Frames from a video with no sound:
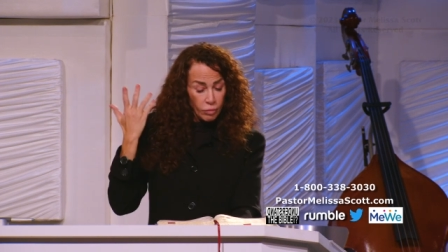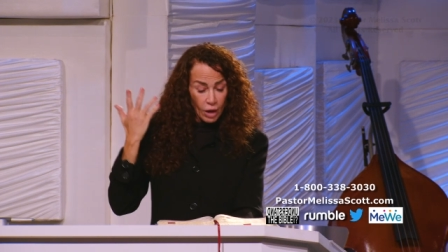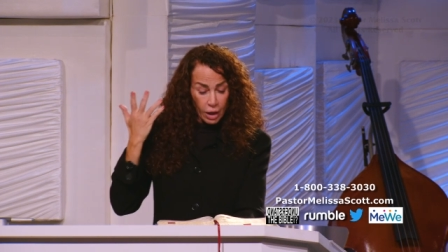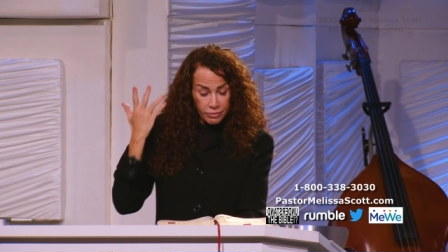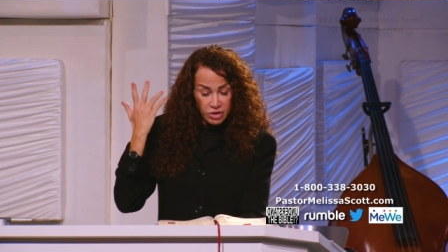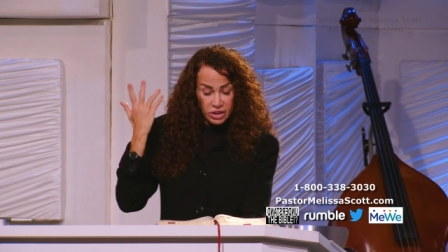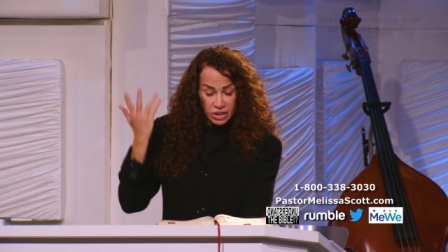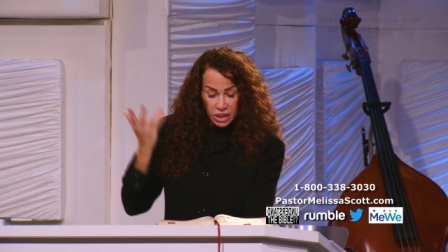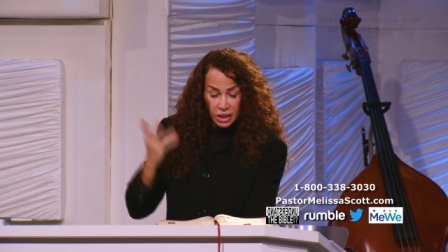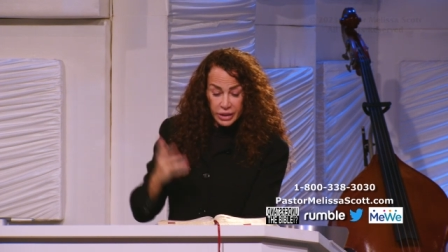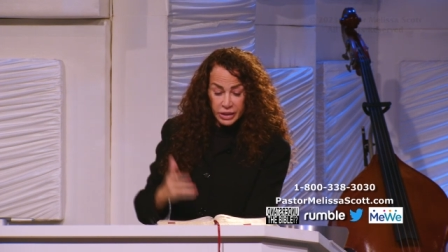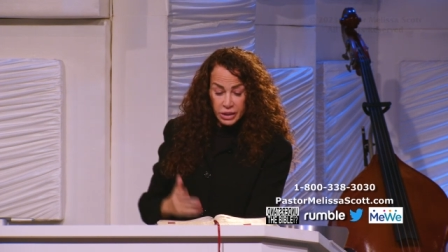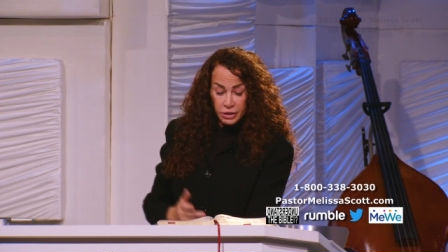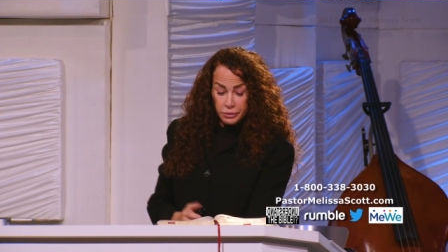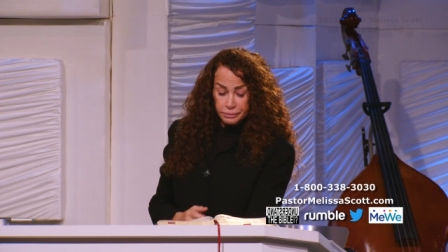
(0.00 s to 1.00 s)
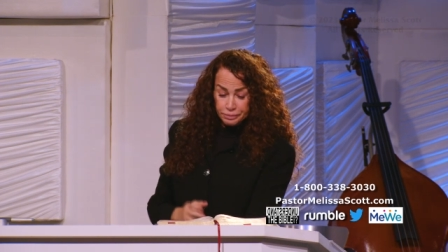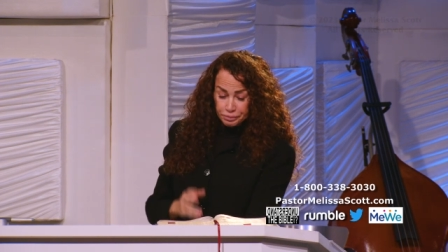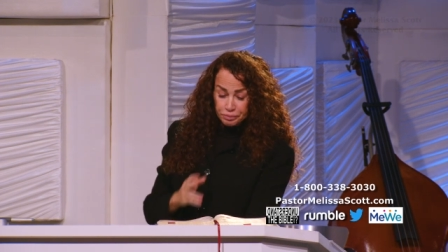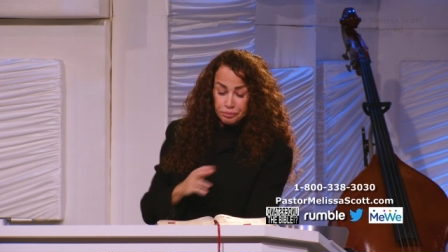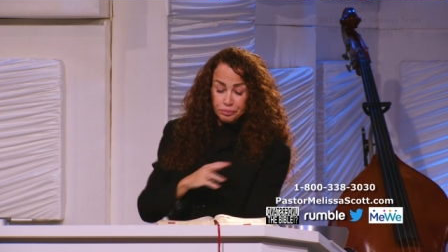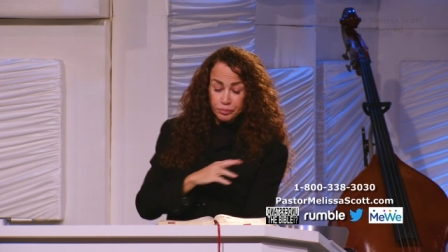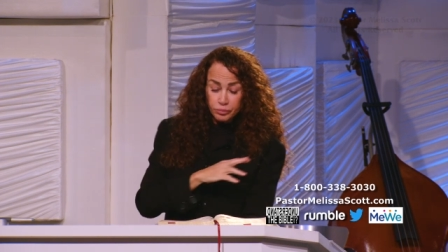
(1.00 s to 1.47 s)
I'm just telling you,
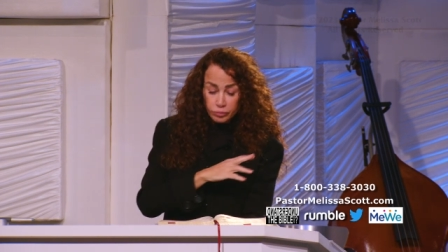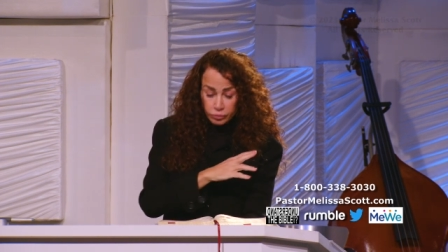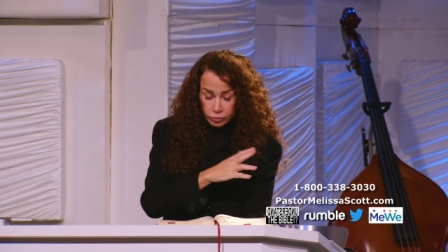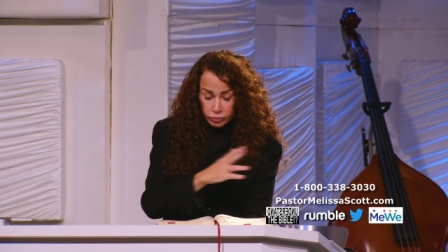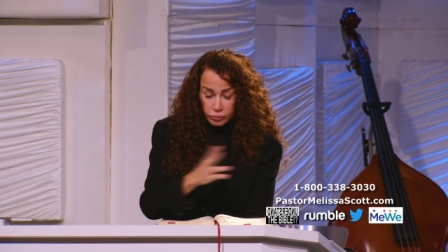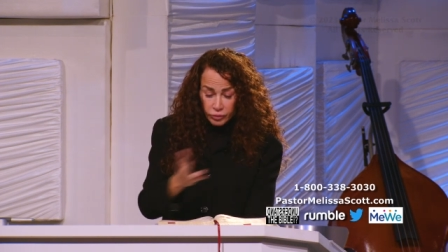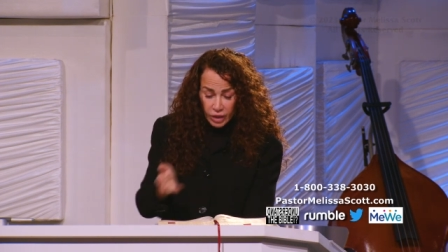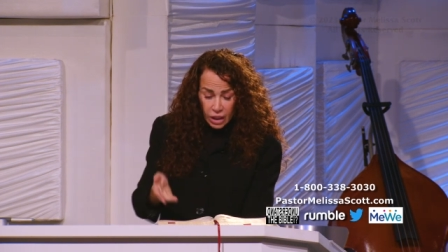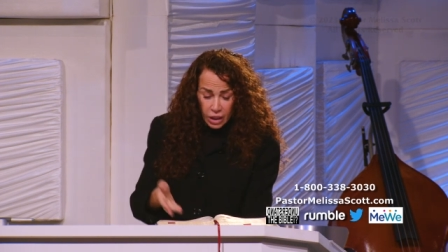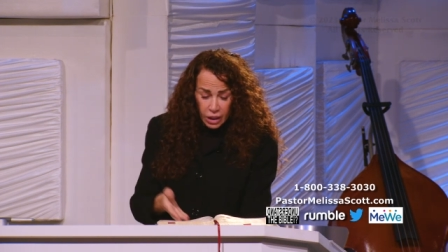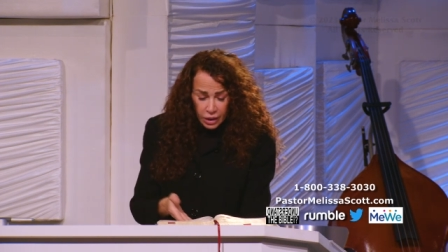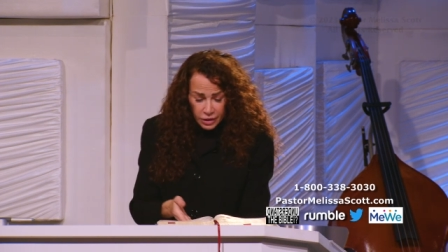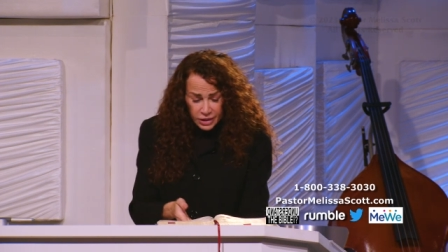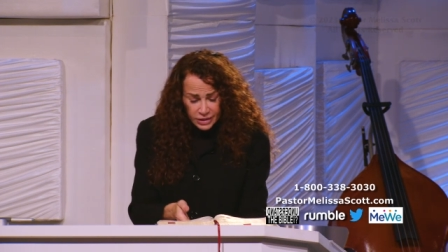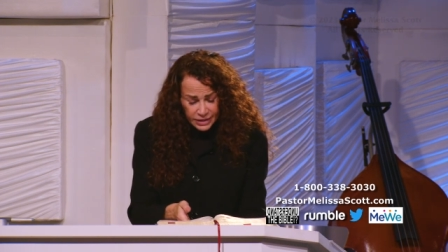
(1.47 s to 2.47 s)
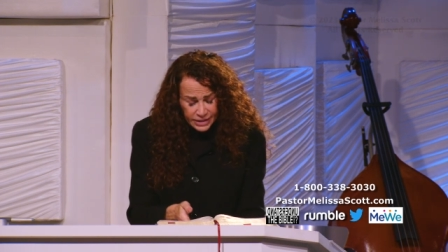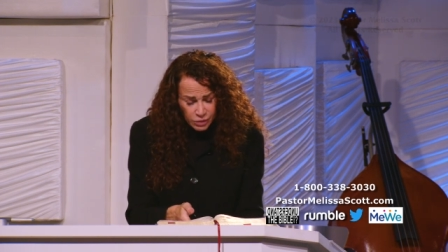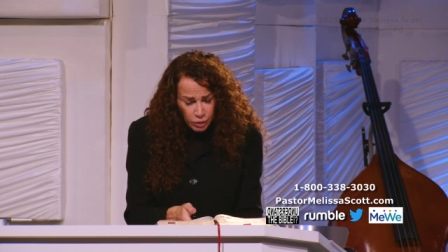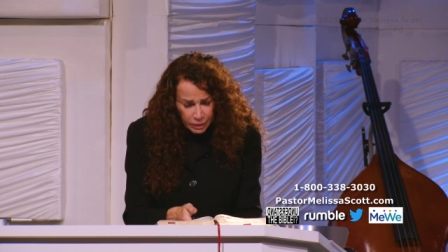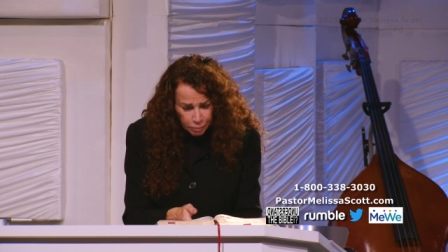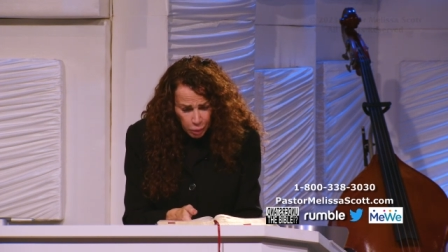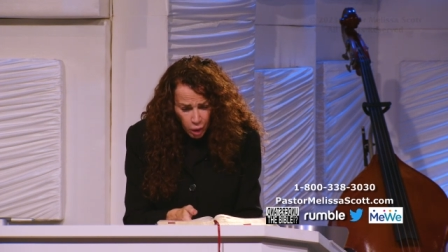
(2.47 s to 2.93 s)
this is
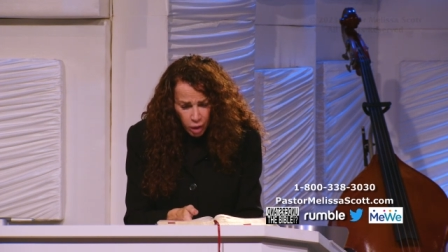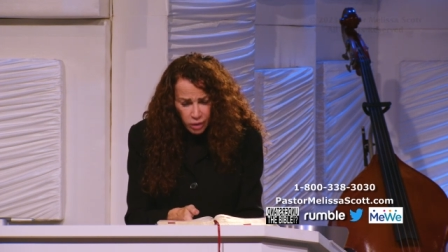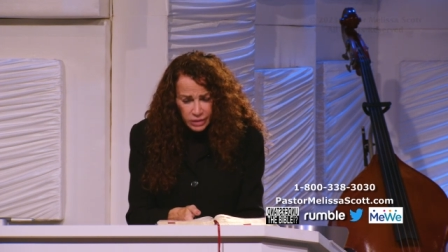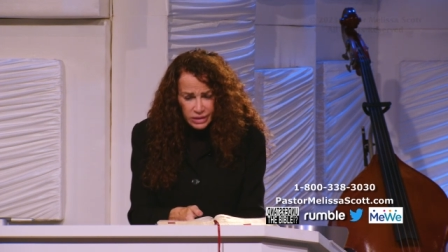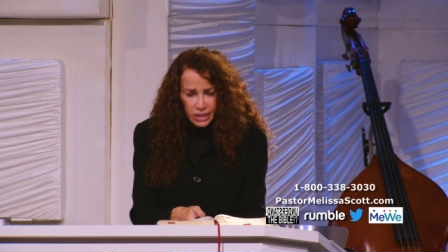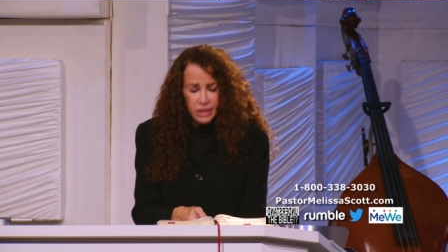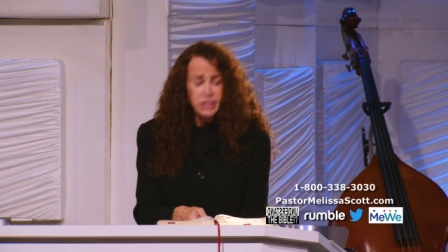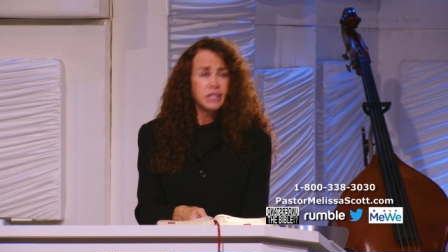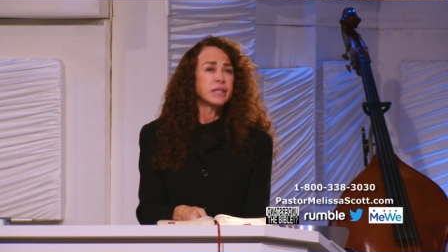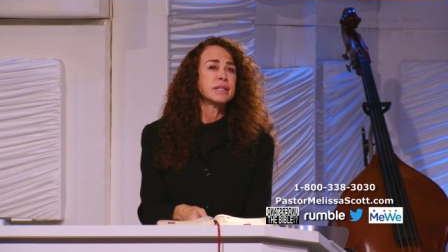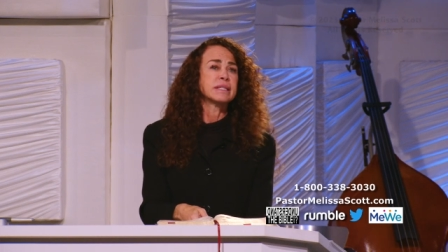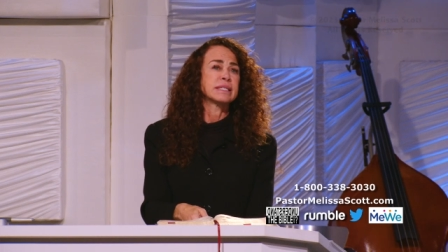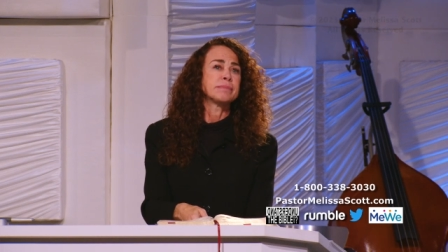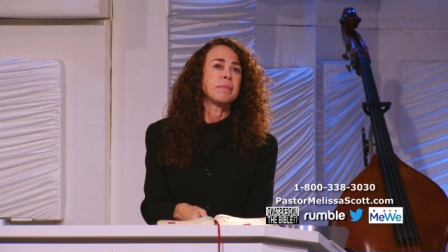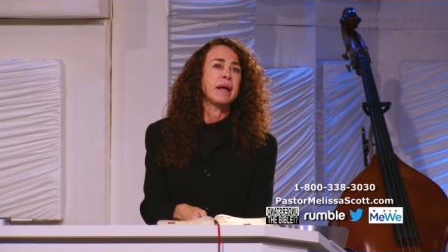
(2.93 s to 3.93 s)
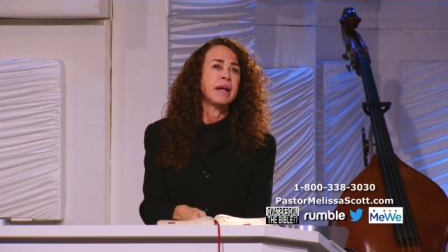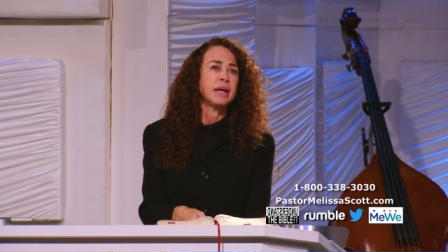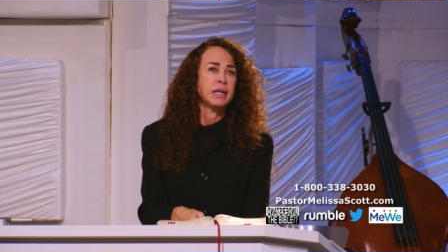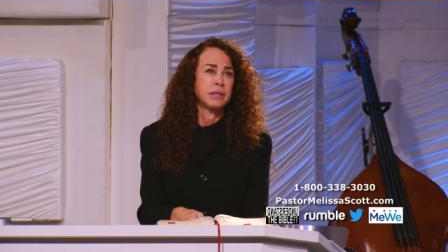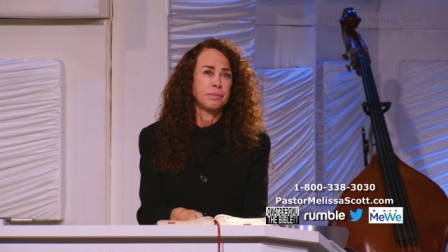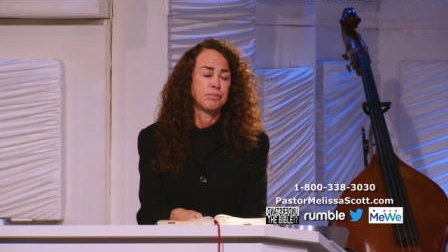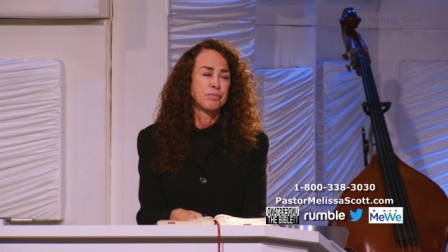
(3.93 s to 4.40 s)
what Paul said to this
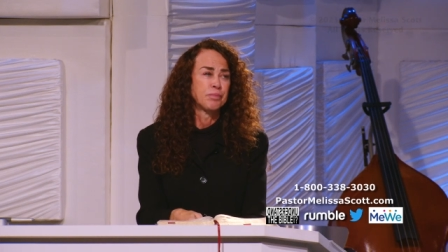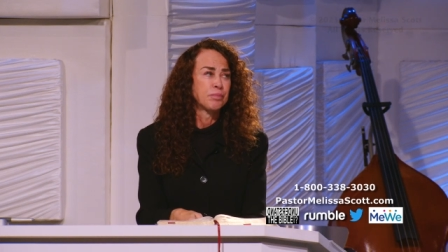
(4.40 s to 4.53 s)
man.